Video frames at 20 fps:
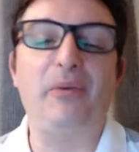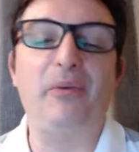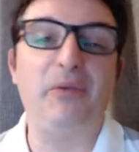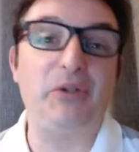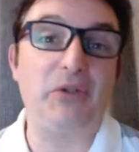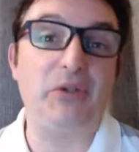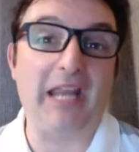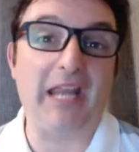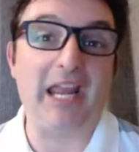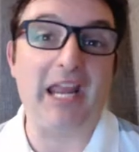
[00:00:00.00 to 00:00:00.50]

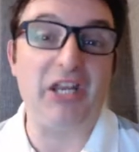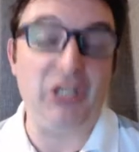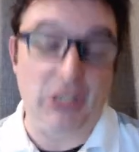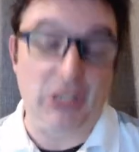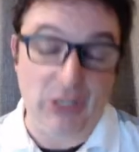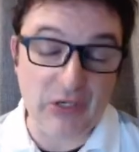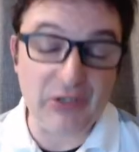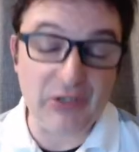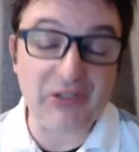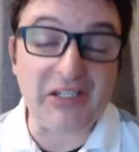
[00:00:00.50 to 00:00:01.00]
you can
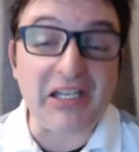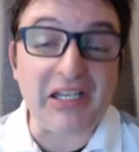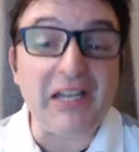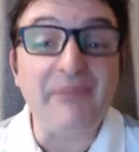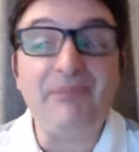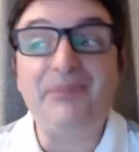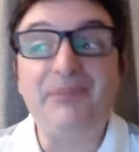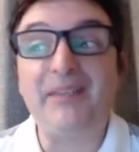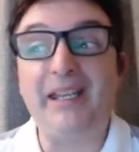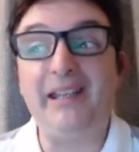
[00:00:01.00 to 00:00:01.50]
use
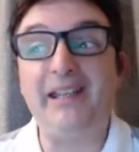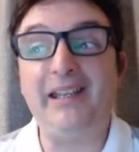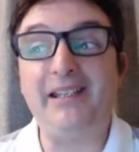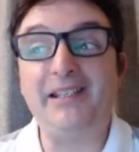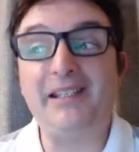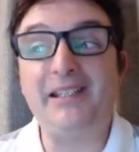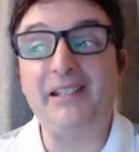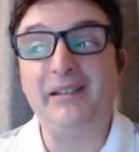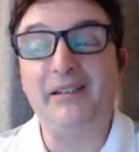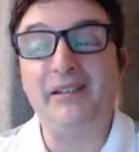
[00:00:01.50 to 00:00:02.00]

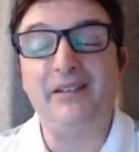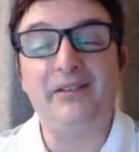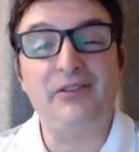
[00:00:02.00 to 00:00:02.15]
is